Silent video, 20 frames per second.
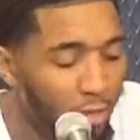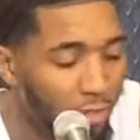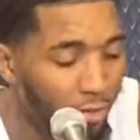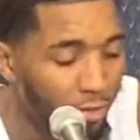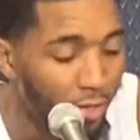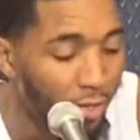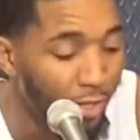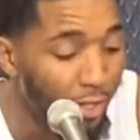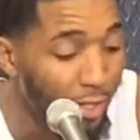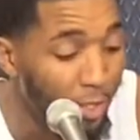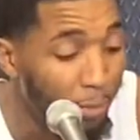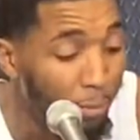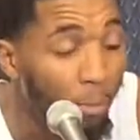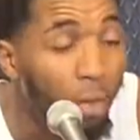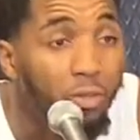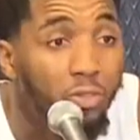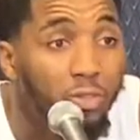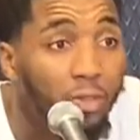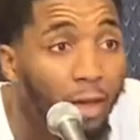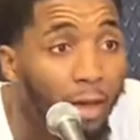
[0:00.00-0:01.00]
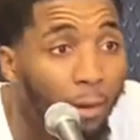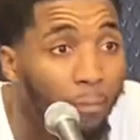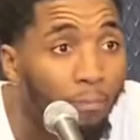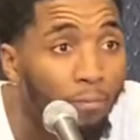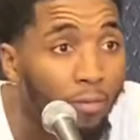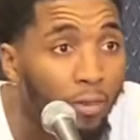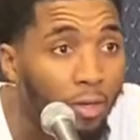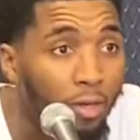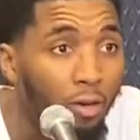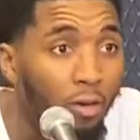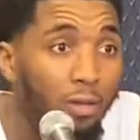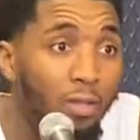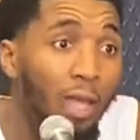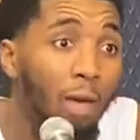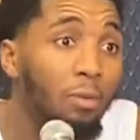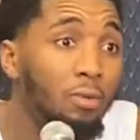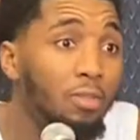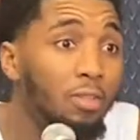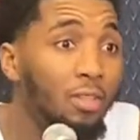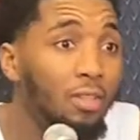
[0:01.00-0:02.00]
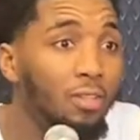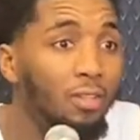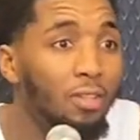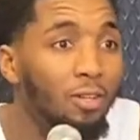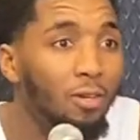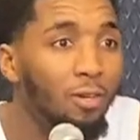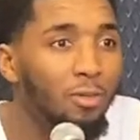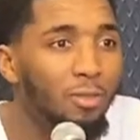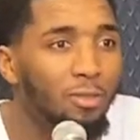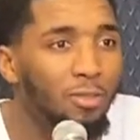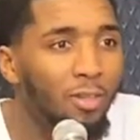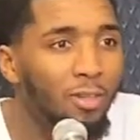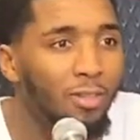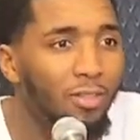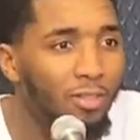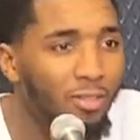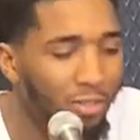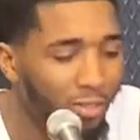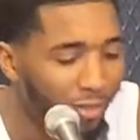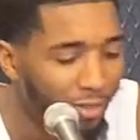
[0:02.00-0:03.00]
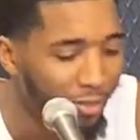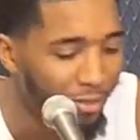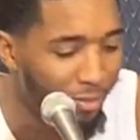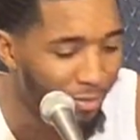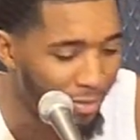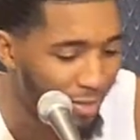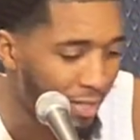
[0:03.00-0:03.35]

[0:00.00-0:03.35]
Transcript: So I didn't get much time, you know, and that was the older Dirk, you know.